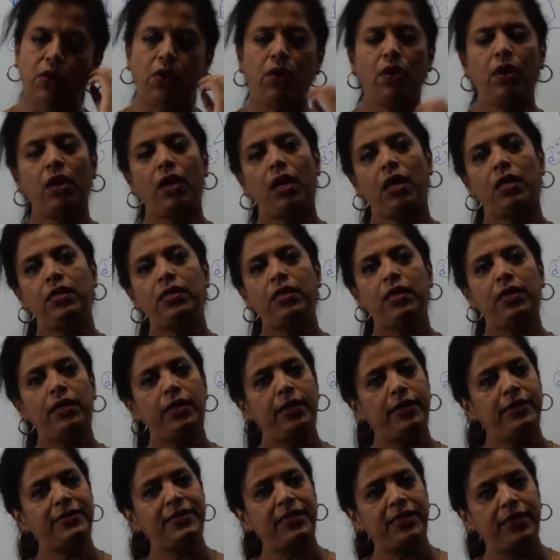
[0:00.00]
or other
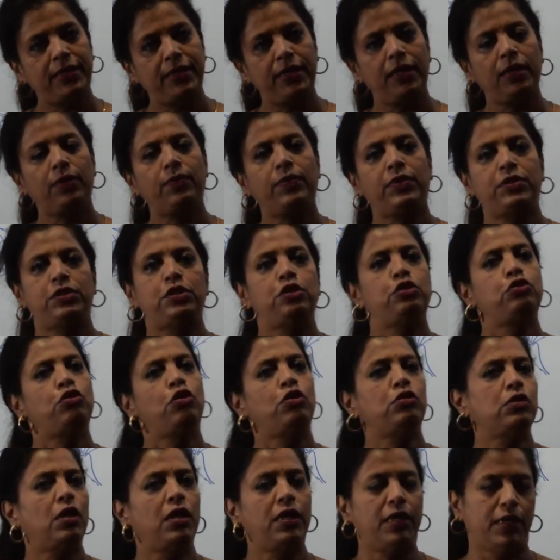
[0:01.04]
general questions
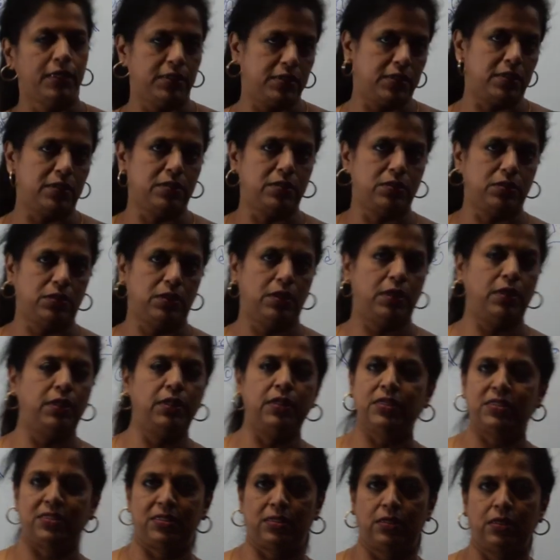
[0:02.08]
also I will discuss in
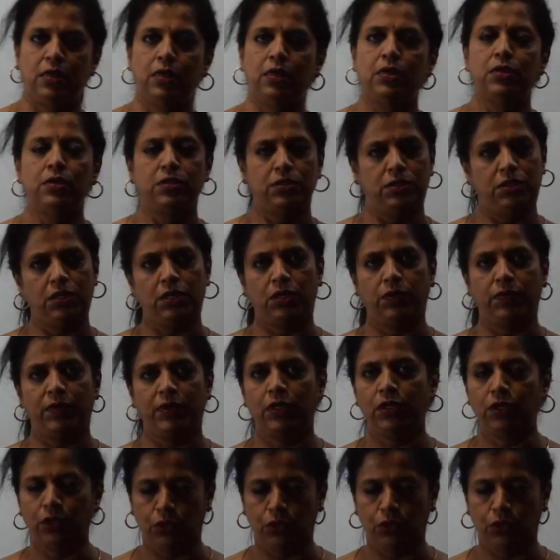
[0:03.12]
this sequence,